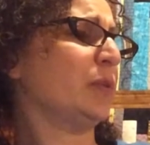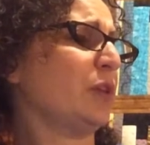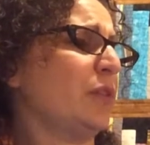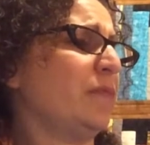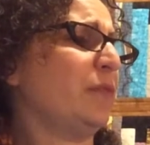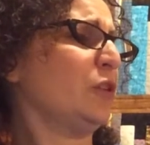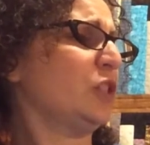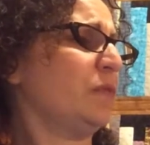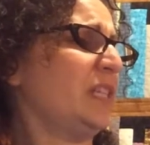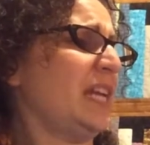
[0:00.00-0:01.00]
was on the verge
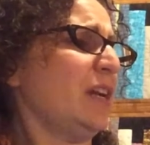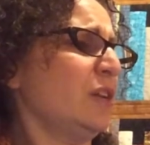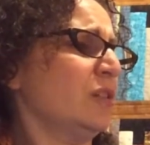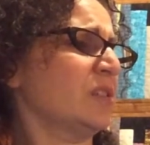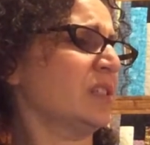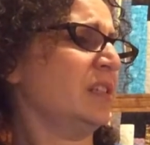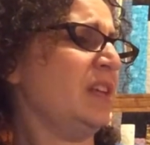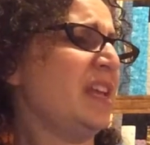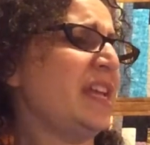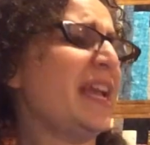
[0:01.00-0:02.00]
of tears.
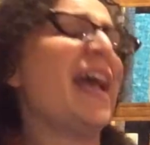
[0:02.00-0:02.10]
He